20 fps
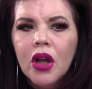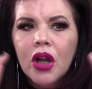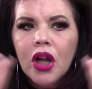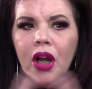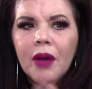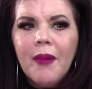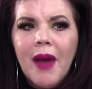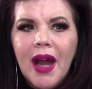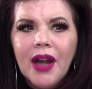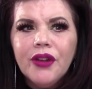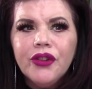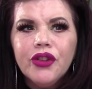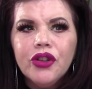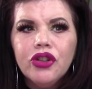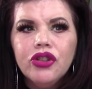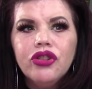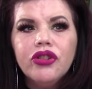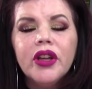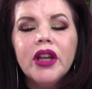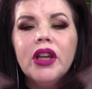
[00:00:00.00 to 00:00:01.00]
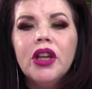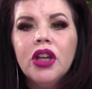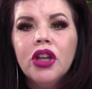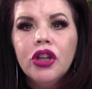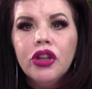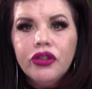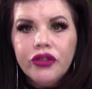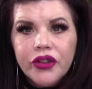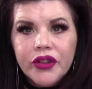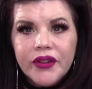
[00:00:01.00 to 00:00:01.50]
Come out of surgery.
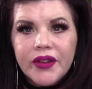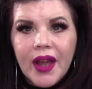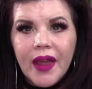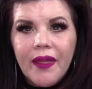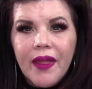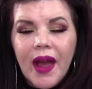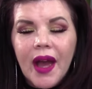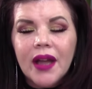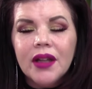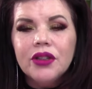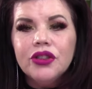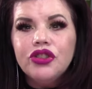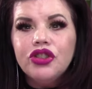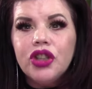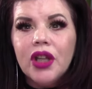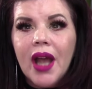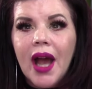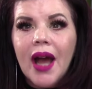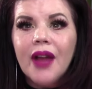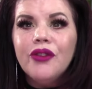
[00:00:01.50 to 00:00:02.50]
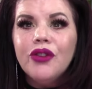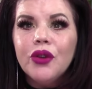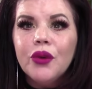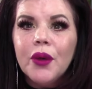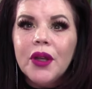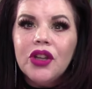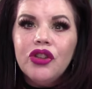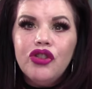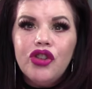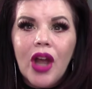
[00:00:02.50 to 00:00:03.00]
She said that she had to
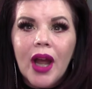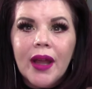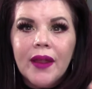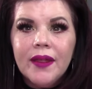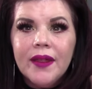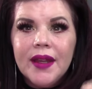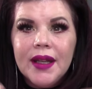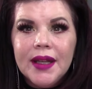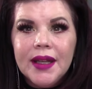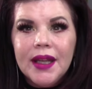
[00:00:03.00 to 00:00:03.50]
inject the